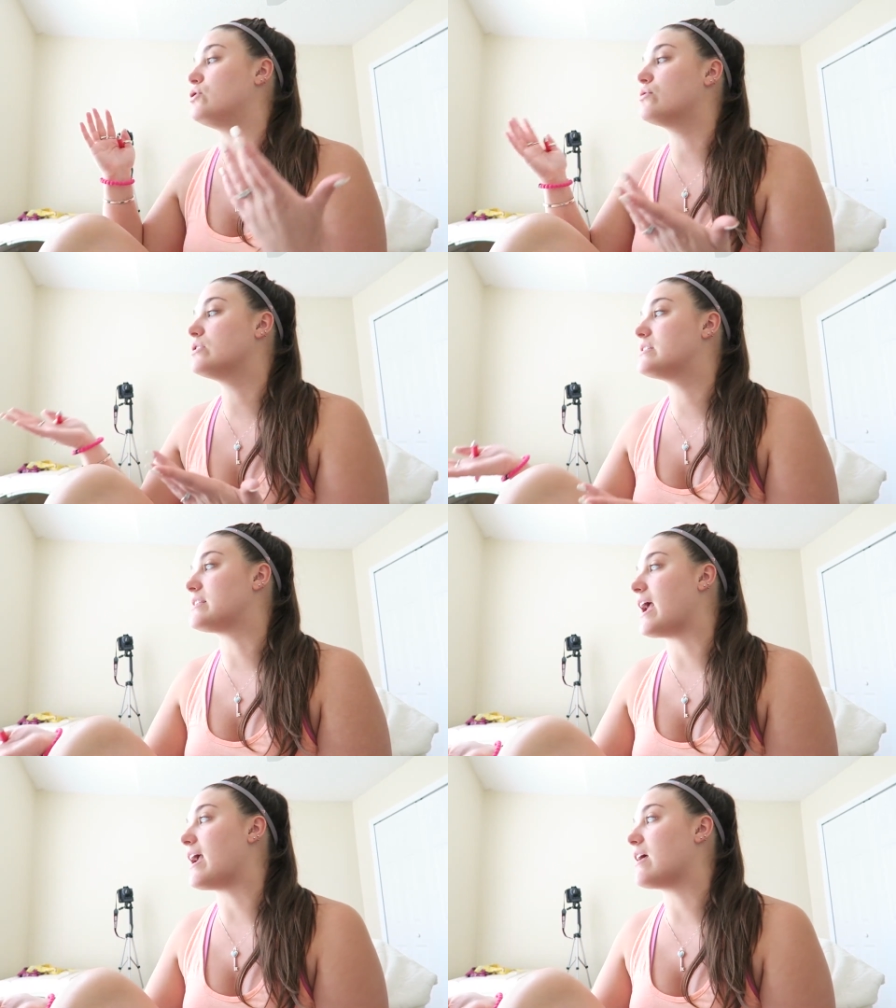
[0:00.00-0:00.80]
You could
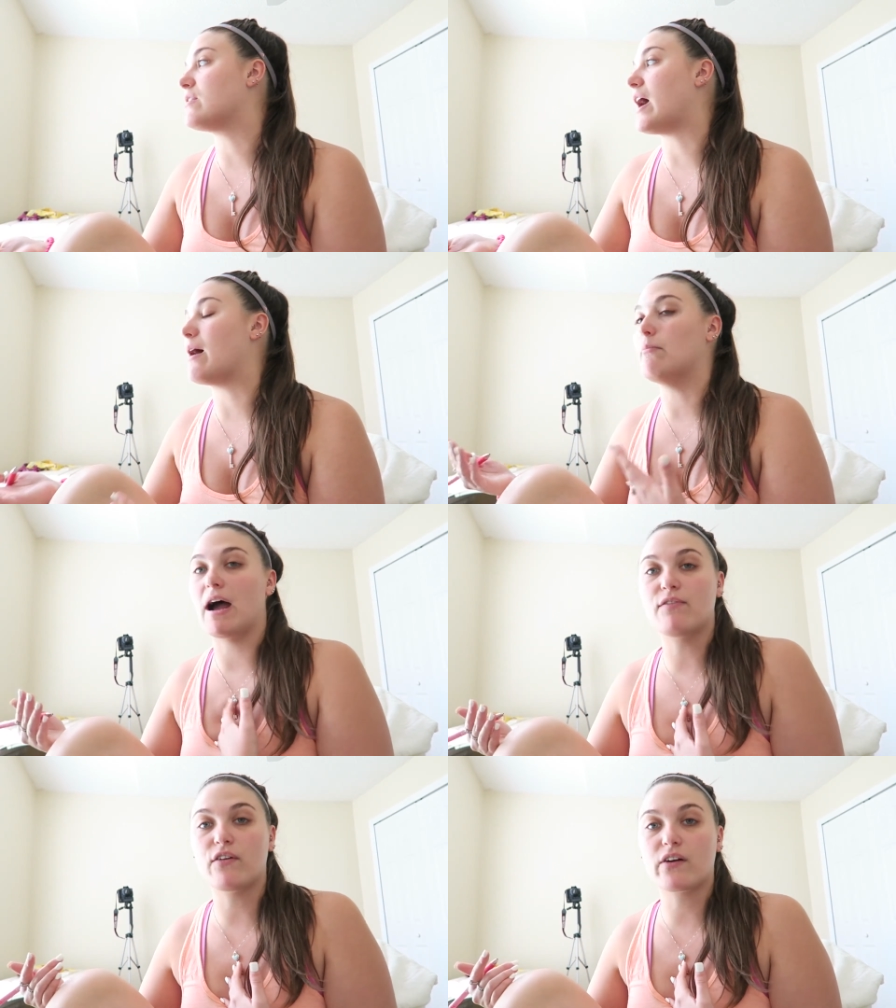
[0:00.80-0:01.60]
say that
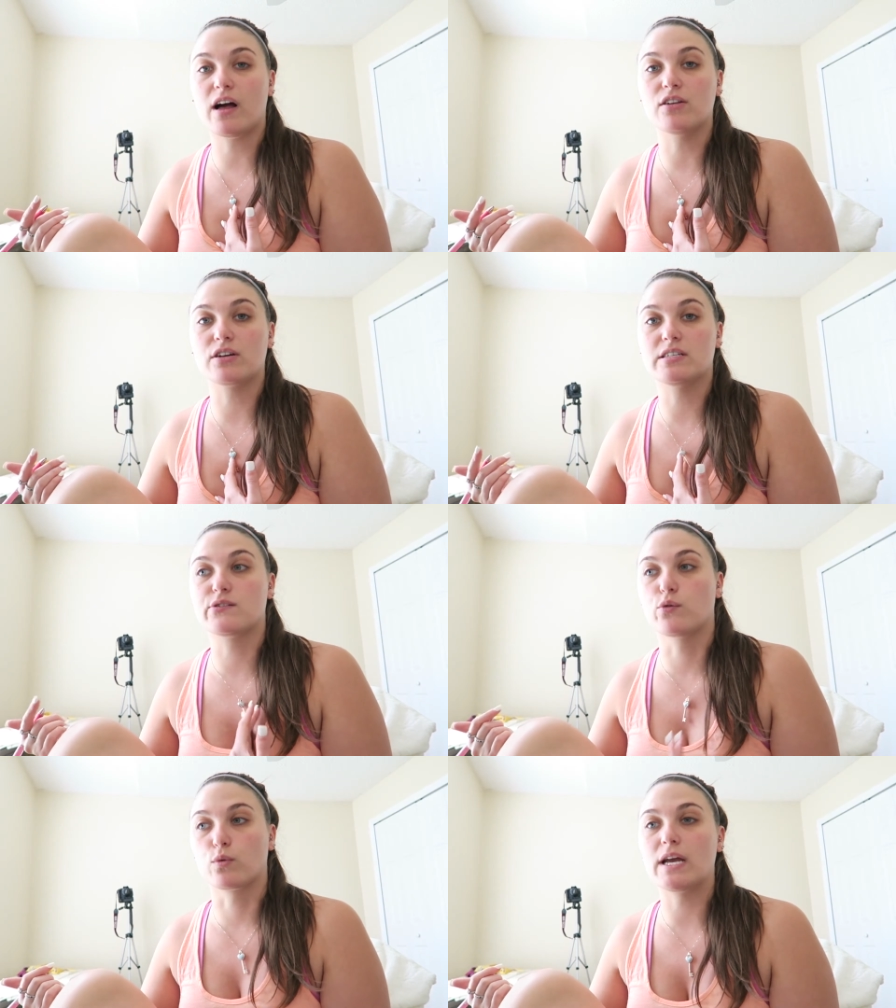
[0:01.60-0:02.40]
my favorite color
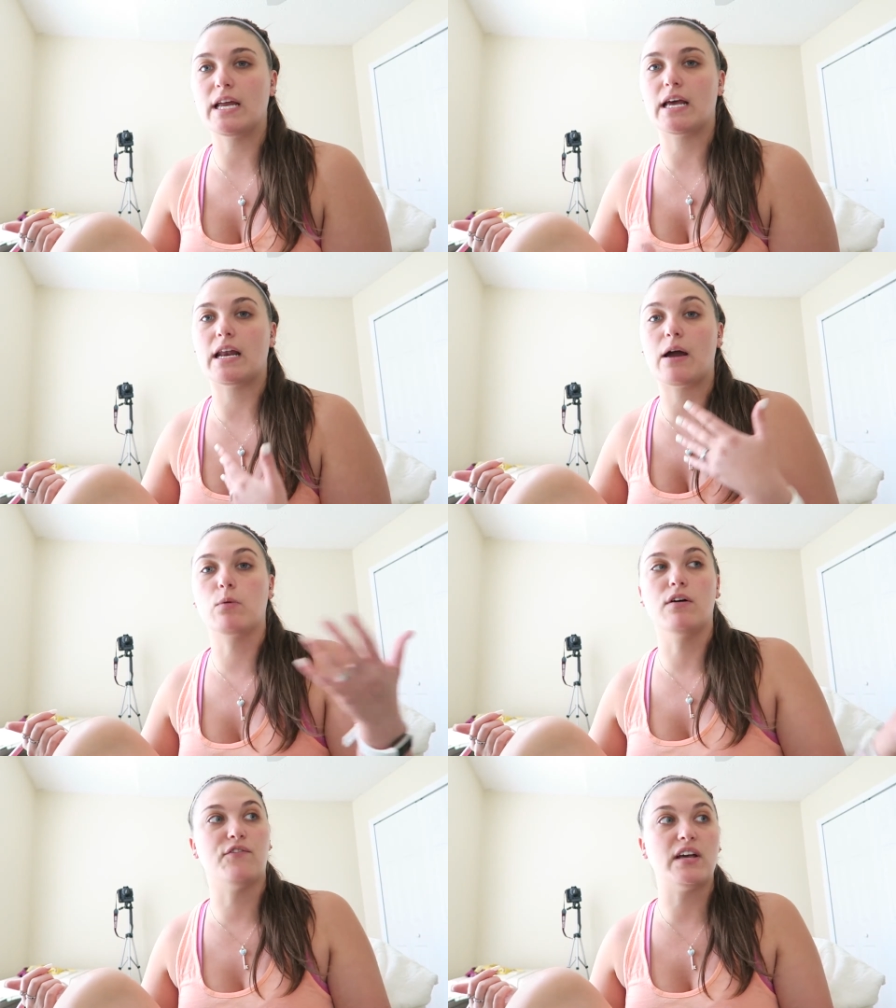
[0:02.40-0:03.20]
is green, and I
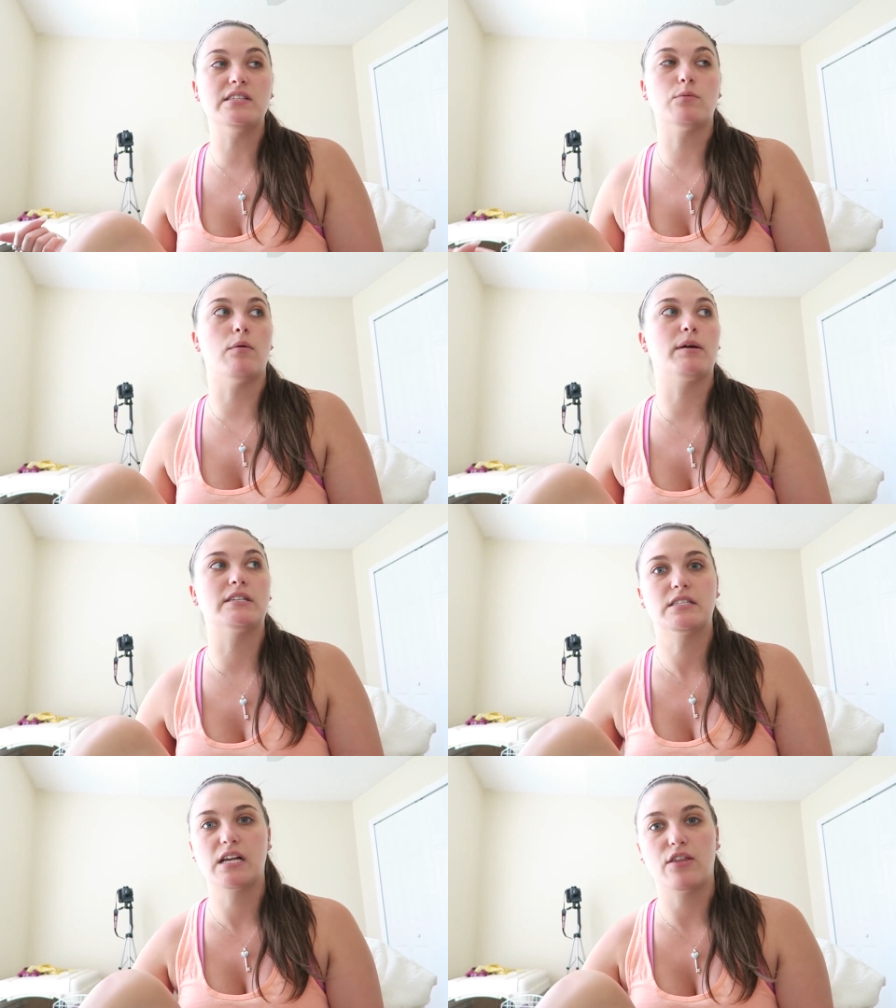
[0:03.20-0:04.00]
will offend someone
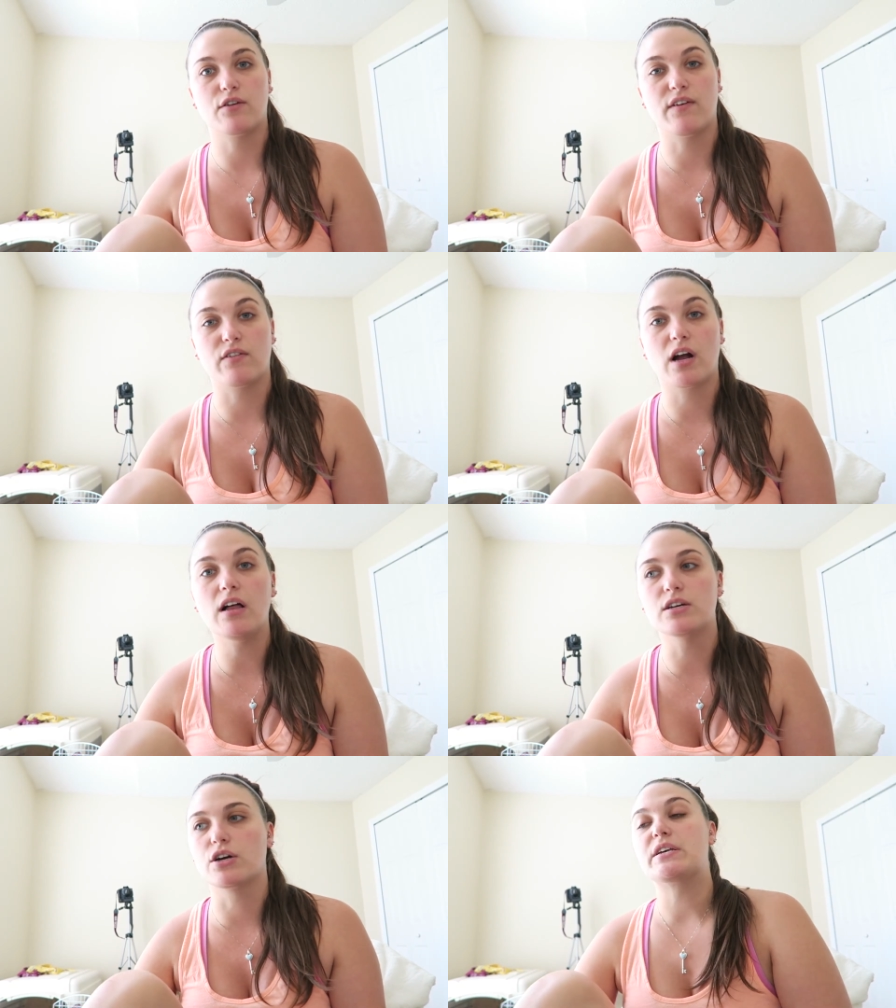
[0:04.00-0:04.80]
because it's not their favorite color.